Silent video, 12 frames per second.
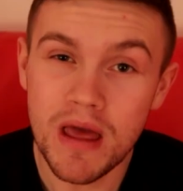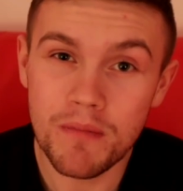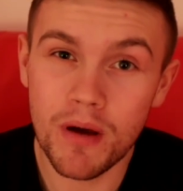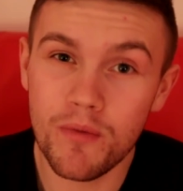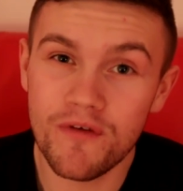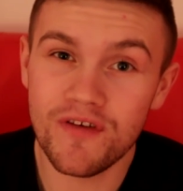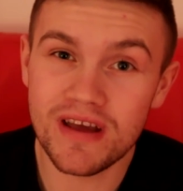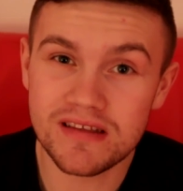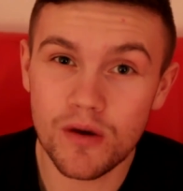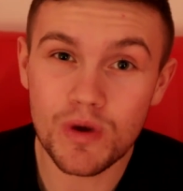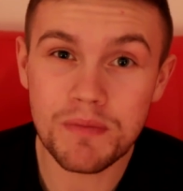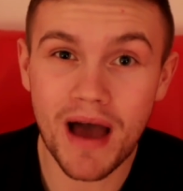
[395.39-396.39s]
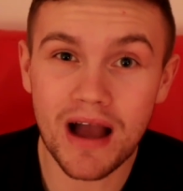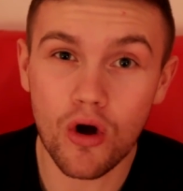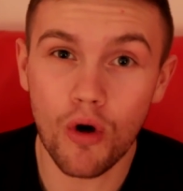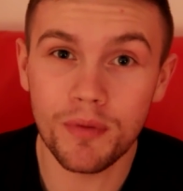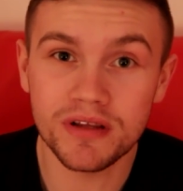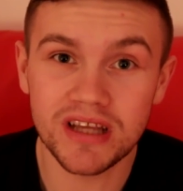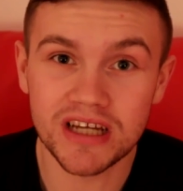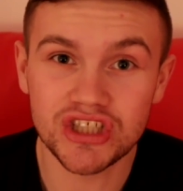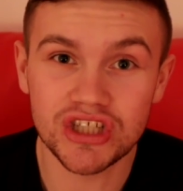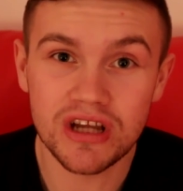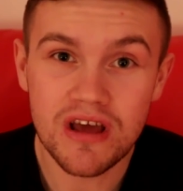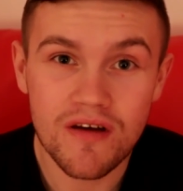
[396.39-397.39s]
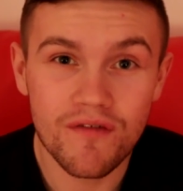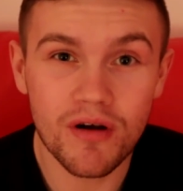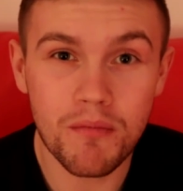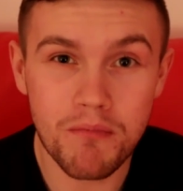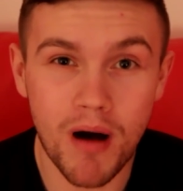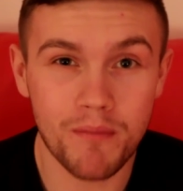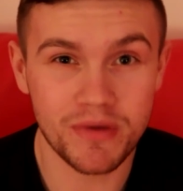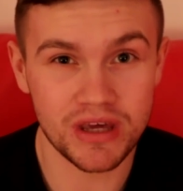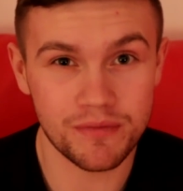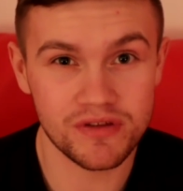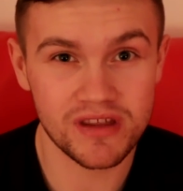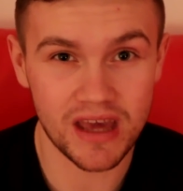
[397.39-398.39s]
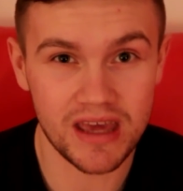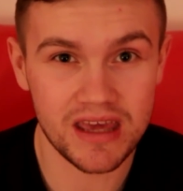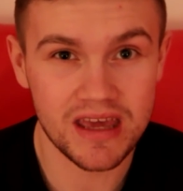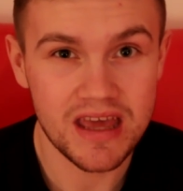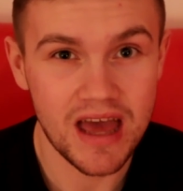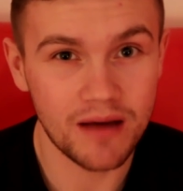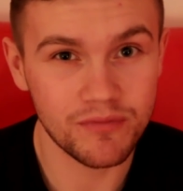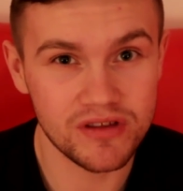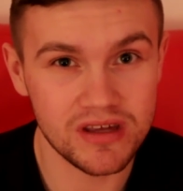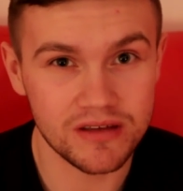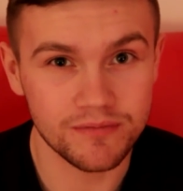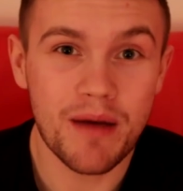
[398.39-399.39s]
But we face a wee bit of competition from Birmingham City, I'm seeing.